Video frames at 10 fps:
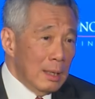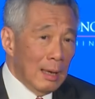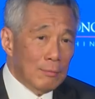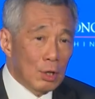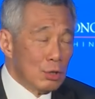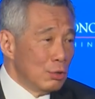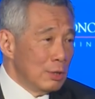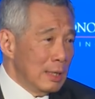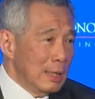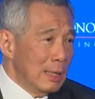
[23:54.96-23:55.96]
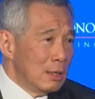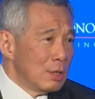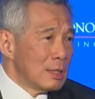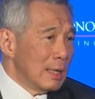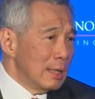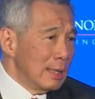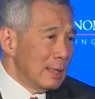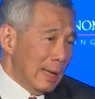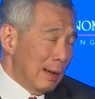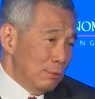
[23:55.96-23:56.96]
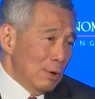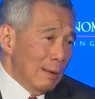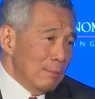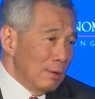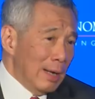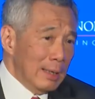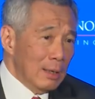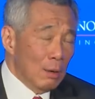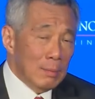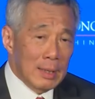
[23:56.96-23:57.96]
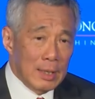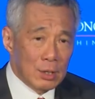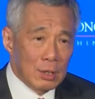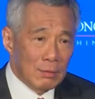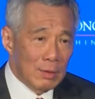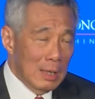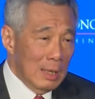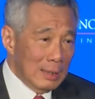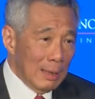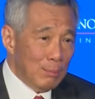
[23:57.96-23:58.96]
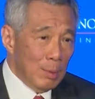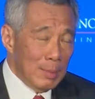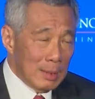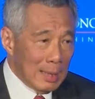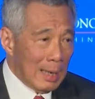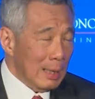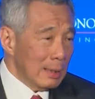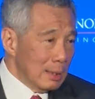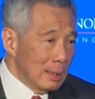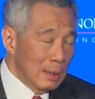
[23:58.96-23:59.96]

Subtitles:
They have not shown any interest. I think they have to have the right combination of temperament, character,